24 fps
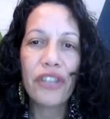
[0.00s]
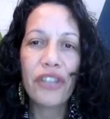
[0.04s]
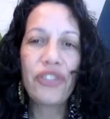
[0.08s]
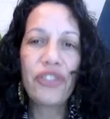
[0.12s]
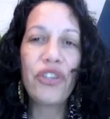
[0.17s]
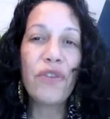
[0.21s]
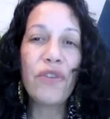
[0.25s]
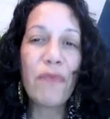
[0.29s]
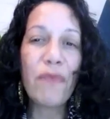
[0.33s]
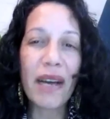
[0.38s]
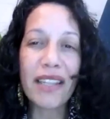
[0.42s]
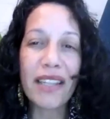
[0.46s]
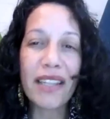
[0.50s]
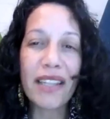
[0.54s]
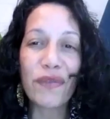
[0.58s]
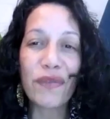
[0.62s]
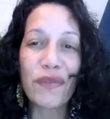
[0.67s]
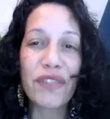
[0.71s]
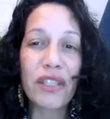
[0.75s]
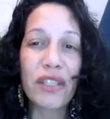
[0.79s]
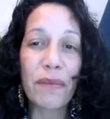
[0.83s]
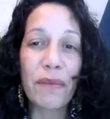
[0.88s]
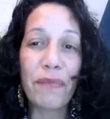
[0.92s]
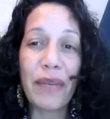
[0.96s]
Two months
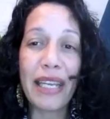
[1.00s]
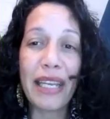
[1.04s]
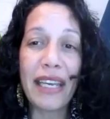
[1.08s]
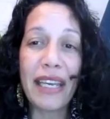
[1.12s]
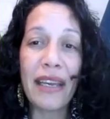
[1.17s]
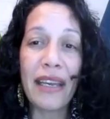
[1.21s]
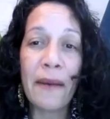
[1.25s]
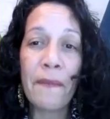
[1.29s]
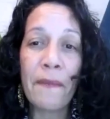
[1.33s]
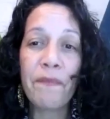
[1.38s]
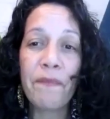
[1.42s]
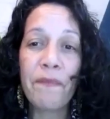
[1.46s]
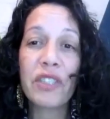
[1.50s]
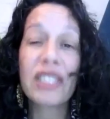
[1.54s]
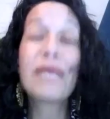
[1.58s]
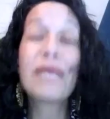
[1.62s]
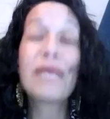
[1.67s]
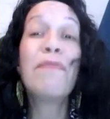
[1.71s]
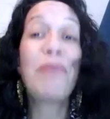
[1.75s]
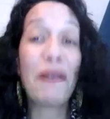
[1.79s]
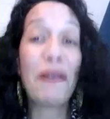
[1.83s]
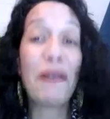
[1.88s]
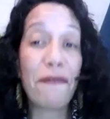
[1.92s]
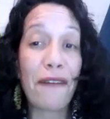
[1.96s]
of simply
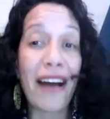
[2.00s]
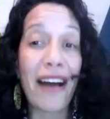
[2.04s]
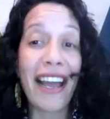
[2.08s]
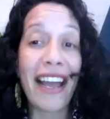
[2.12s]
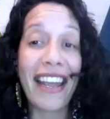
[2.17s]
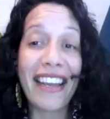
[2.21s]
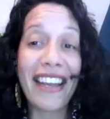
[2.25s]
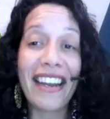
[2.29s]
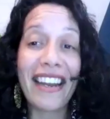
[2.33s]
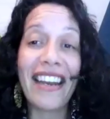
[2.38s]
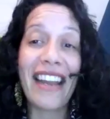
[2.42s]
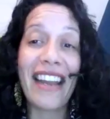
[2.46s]
simplifying